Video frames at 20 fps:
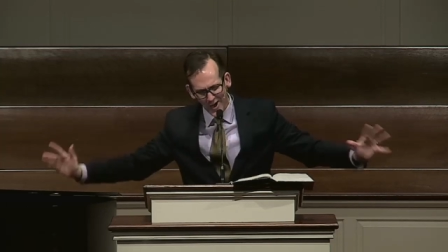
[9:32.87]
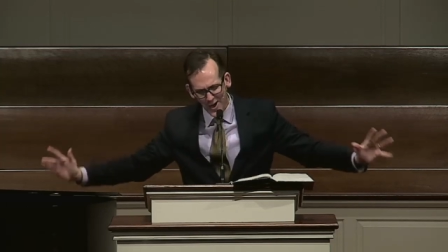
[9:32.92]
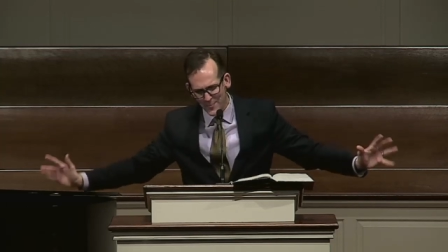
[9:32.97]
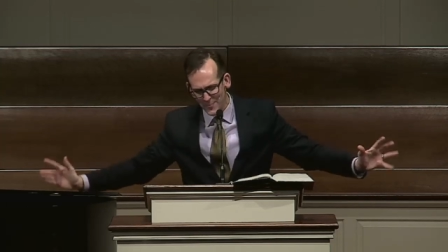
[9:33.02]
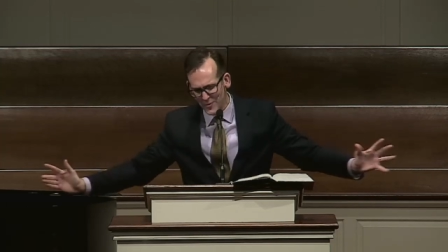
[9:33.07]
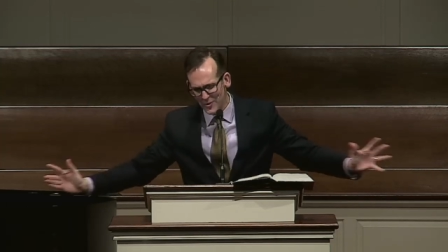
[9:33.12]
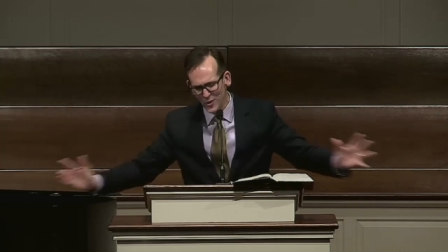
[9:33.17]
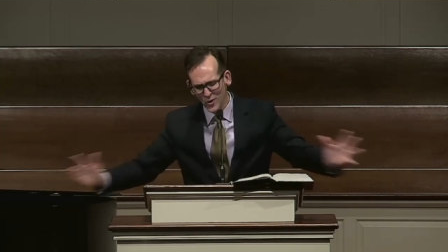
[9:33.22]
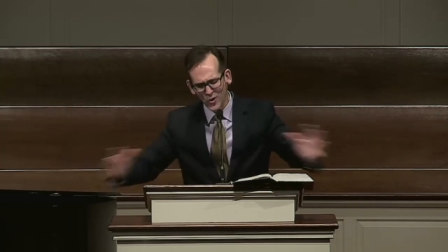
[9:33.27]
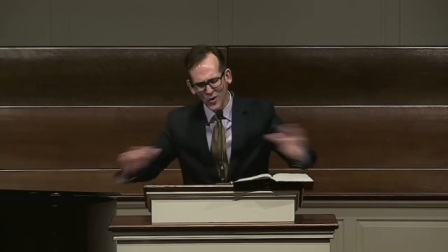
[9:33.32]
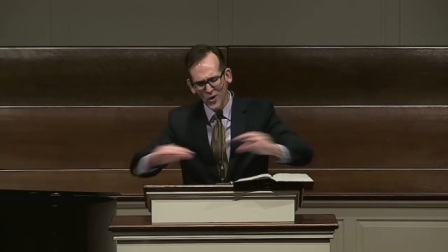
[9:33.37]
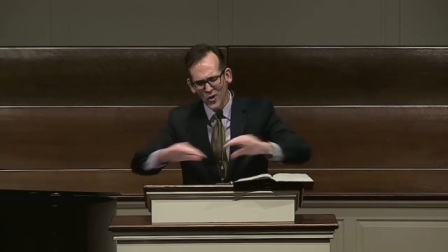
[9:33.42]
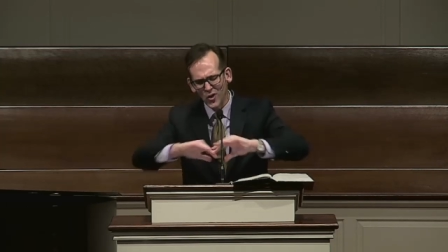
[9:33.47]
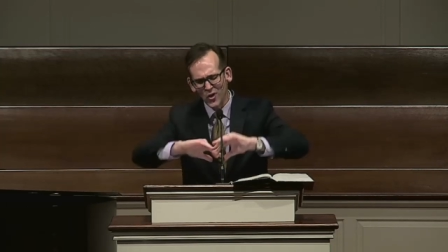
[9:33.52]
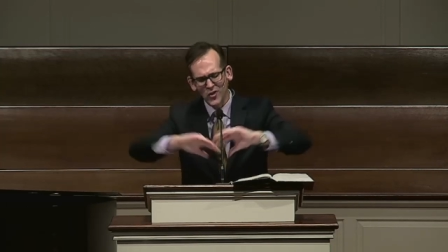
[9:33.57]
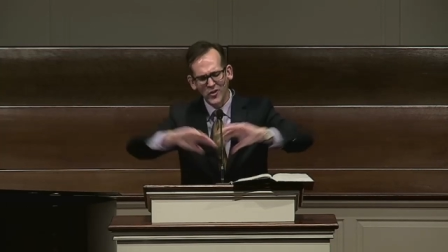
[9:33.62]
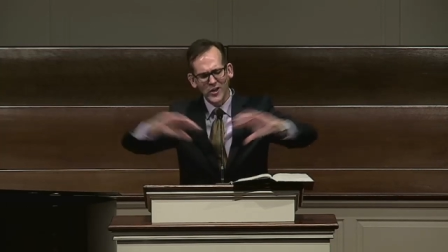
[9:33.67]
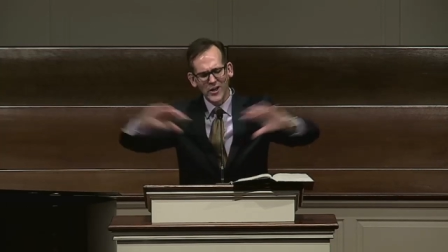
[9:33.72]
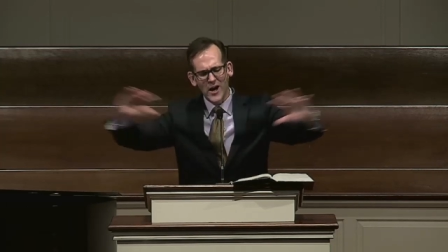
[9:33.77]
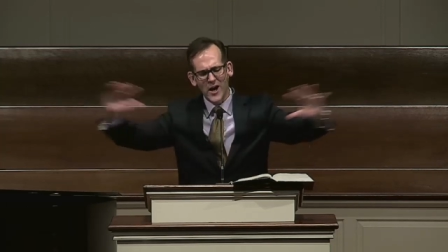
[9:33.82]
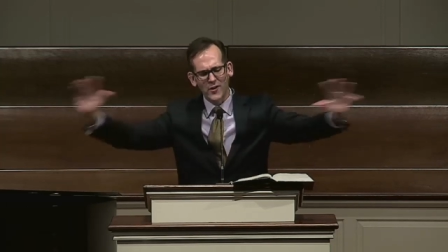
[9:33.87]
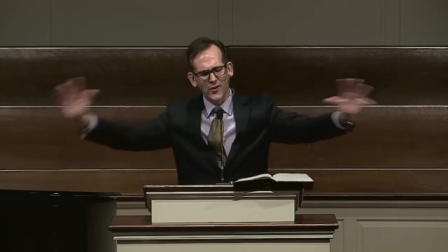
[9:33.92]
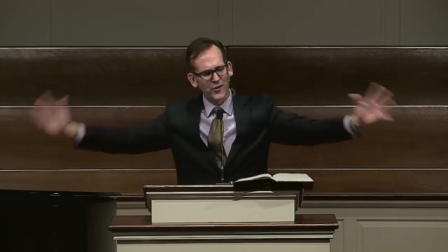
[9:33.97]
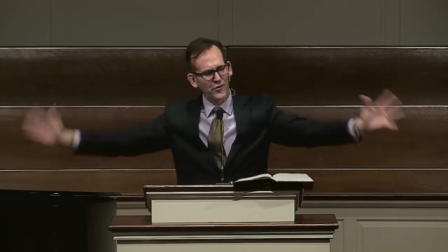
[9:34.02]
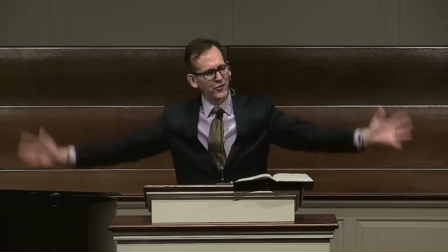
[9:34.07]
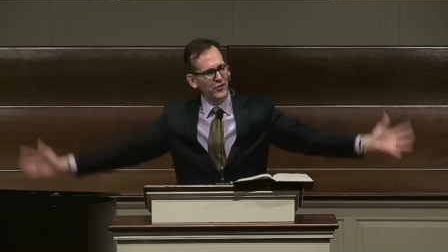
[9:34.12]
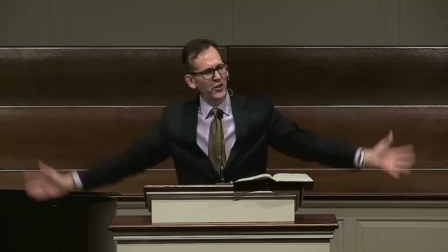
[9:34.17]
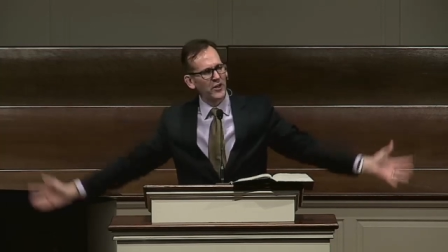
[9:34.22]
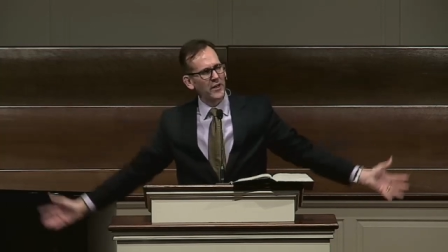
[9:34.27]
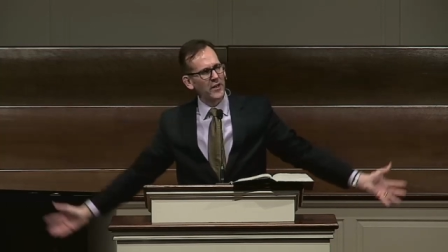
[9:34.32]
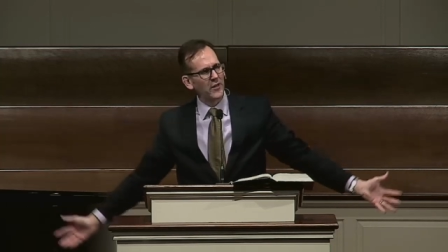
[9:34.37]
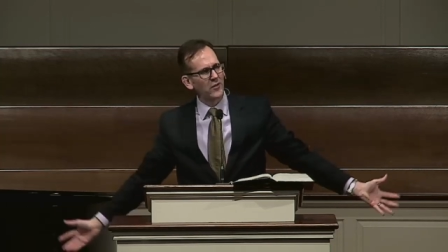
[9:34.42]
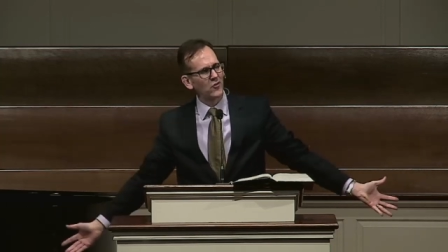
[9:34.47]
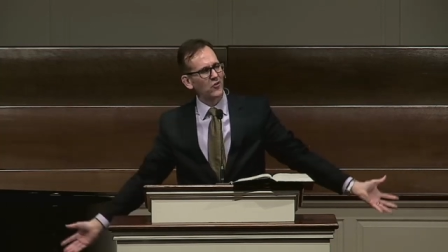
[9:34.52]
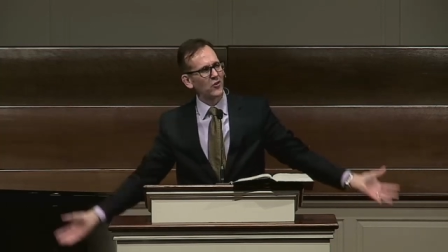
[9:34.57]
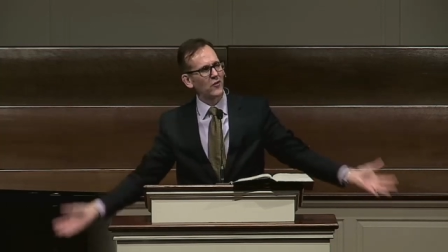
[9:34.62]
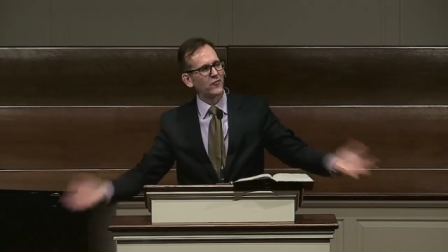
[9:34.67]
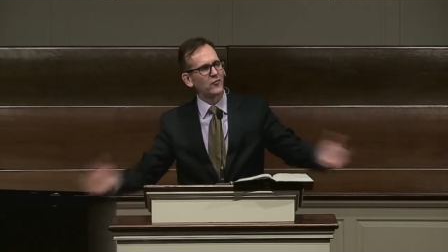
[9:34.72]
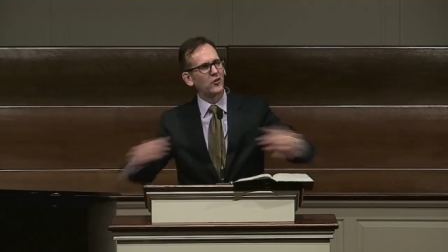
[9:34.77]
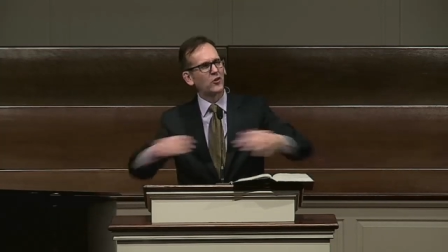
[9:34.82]
up in all the other
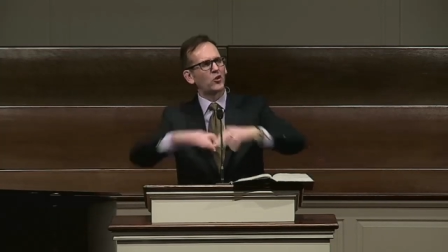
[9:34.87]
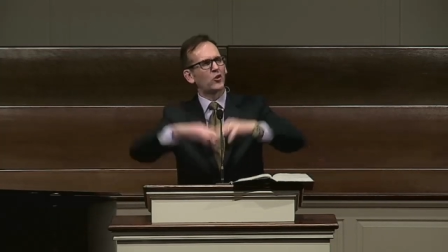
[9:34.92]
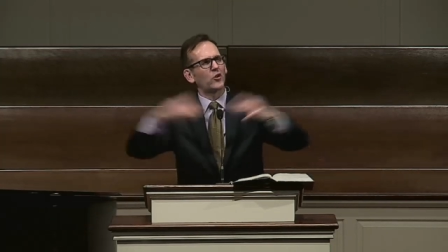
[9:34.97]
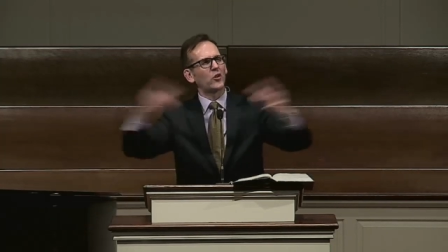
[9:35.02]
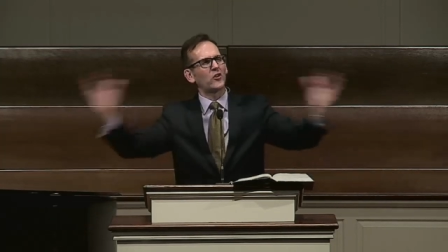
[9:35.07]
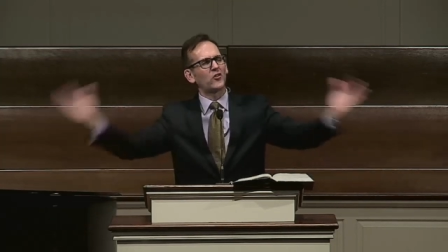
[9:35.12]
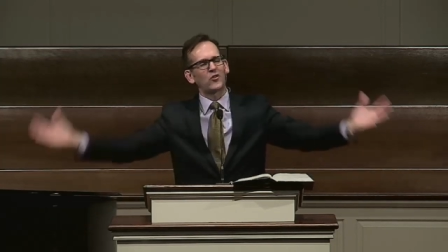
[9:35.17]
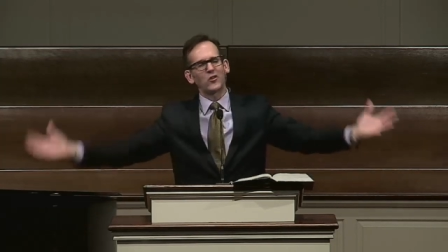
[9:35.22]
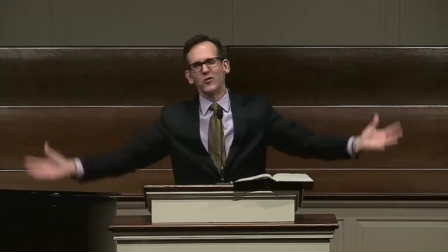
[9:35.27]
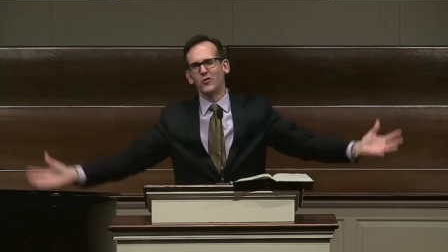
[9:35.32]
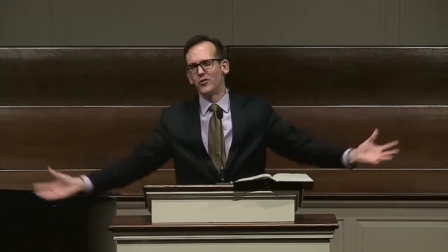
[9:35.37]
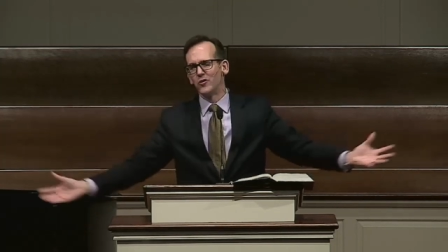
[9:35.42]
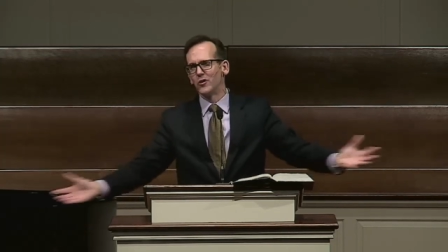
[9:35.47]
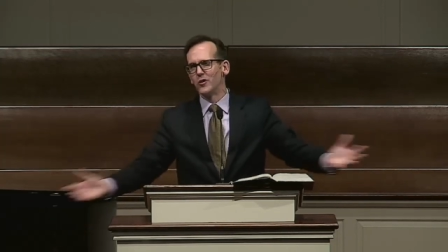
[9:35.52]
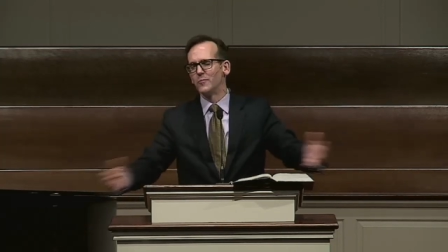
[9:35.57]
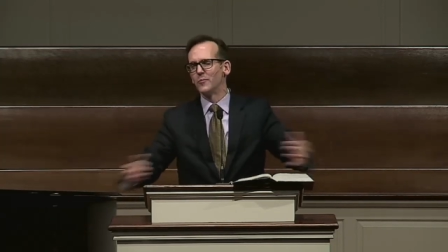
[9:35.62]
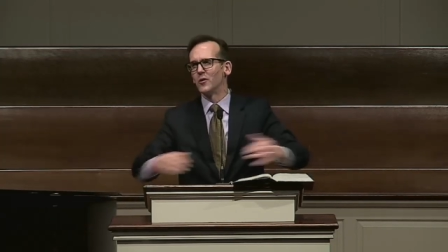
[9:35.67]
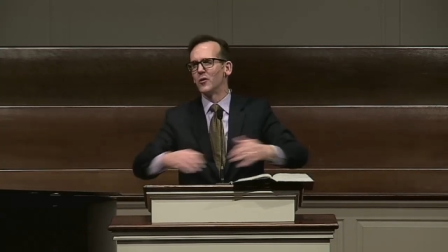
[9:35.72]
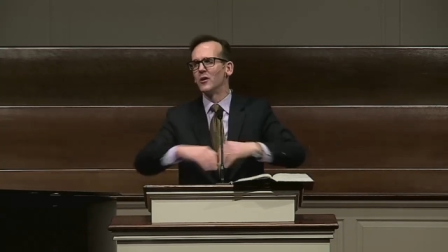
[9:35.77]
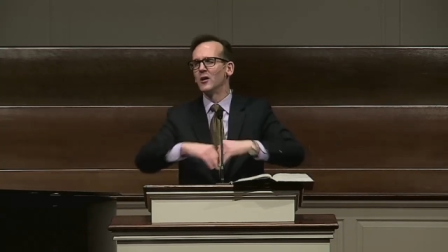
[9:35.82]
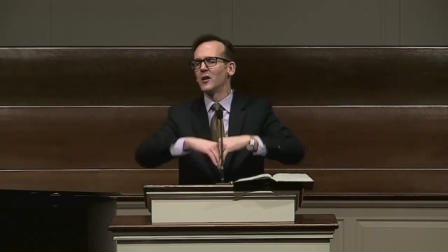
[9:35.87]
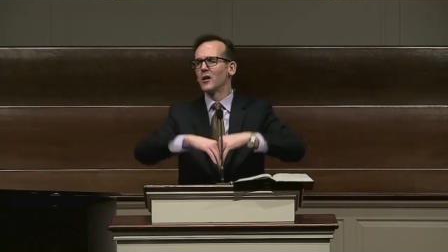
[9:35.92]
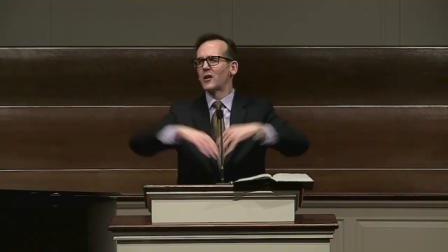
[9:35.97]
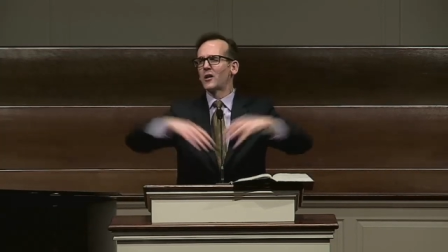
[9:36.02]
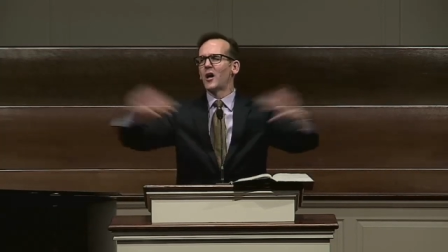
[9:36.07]
things of Christendom or